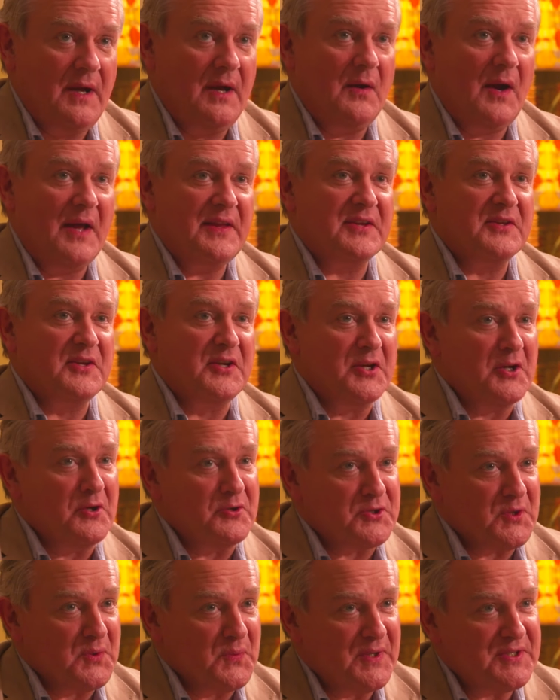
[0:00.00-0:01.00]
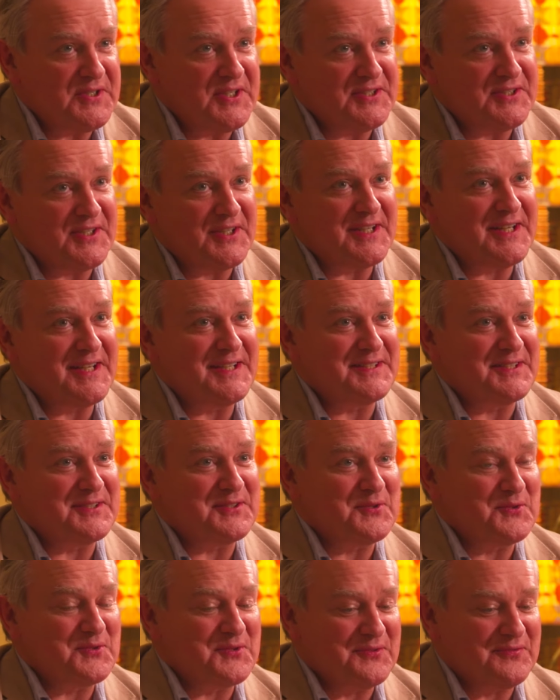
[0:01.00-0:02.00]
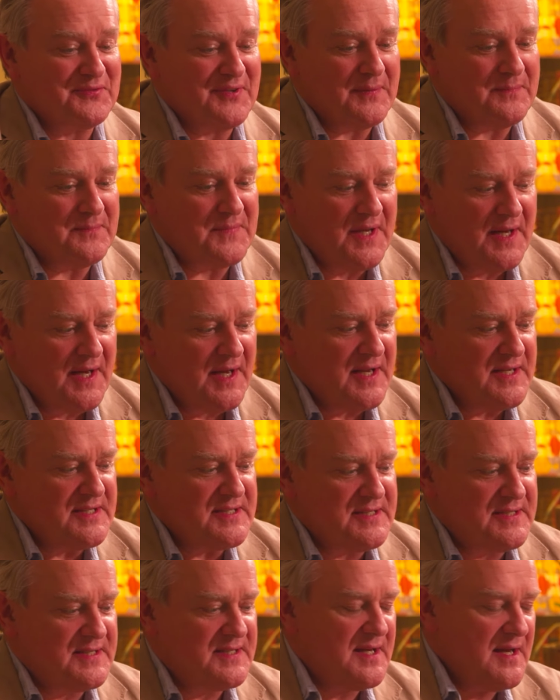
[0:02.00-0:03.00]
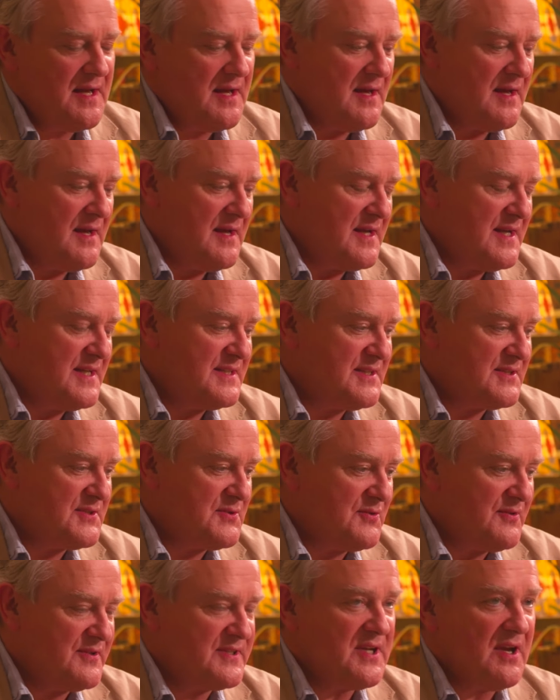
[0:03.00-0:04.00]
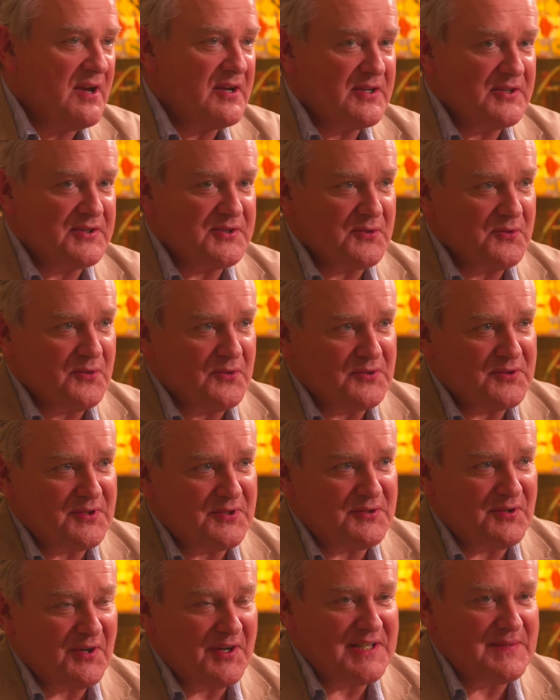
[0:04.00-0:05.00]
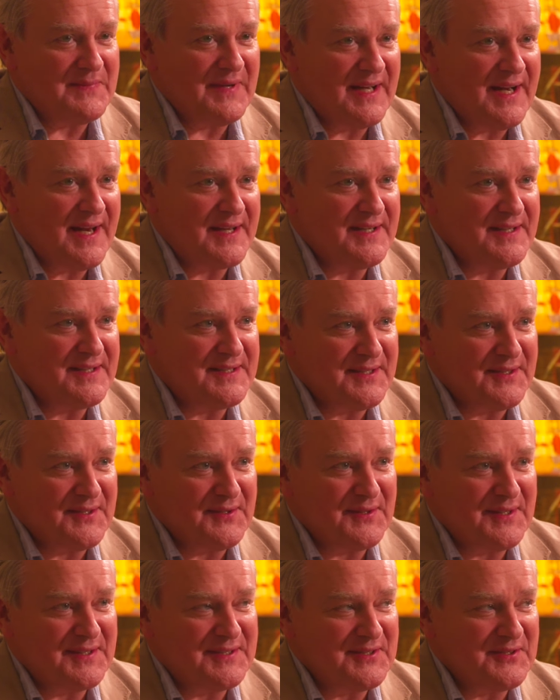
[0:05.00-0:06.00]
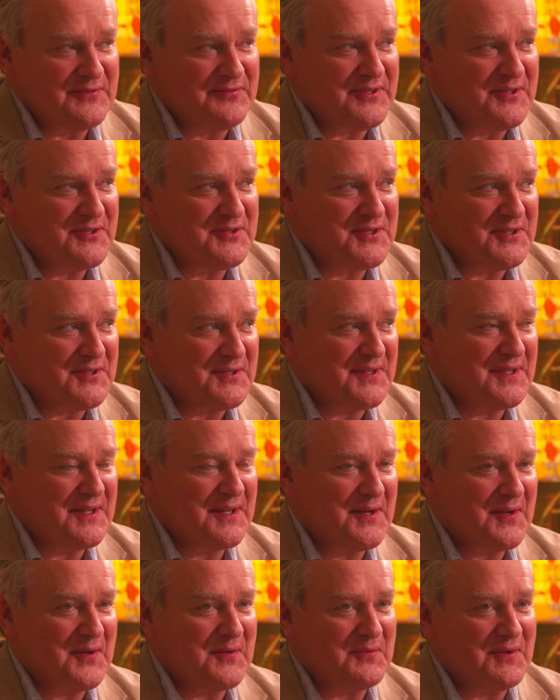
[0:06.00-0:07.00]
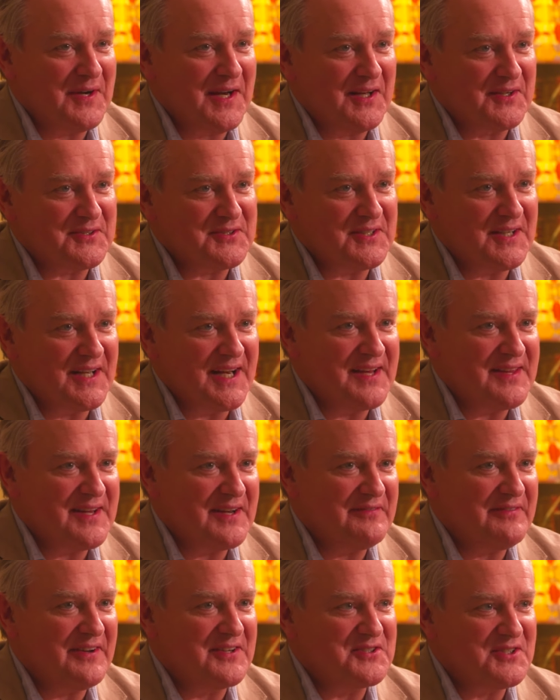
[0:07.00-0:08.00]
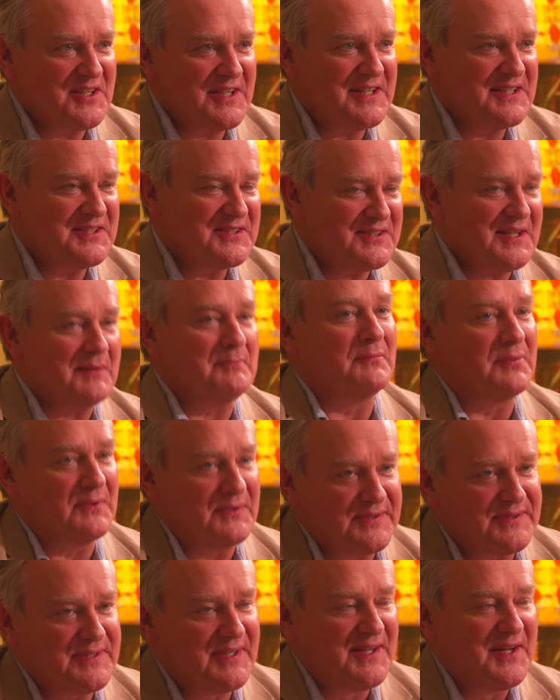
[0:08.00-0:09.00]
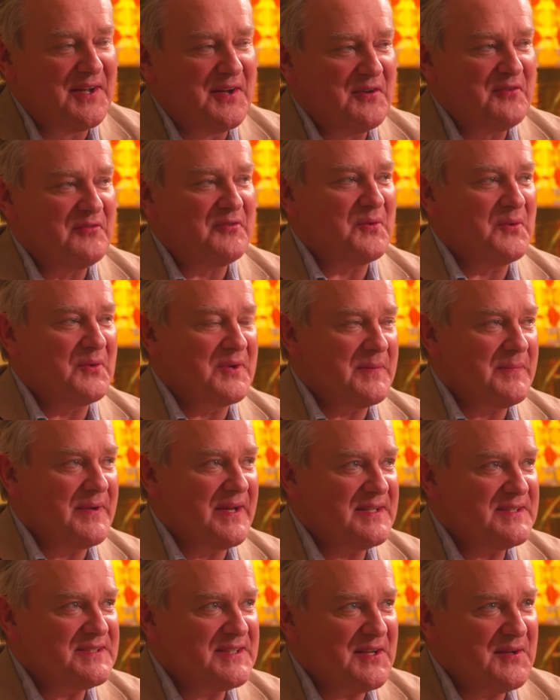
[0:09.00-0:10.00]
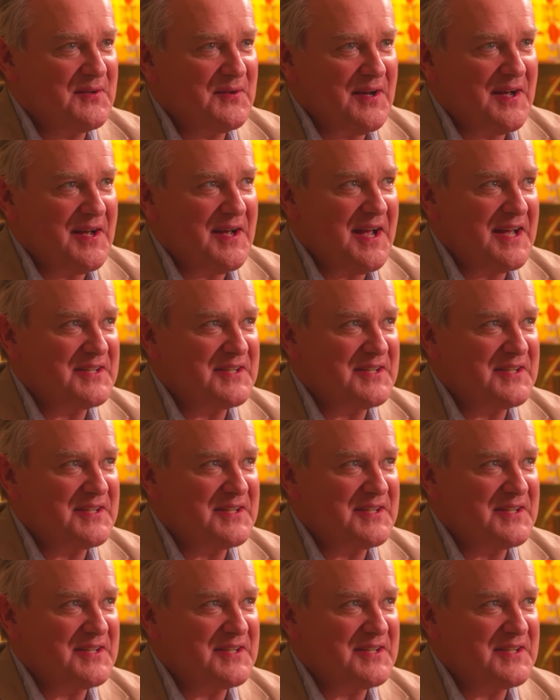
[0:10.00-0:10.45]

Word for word: I think the usual, which is that he's a sort of um, uh, he's a sort of dinosaur trying to be led into the into the future, you know, reluctantly, and then eventually he stumbles forward a bit. So, uh,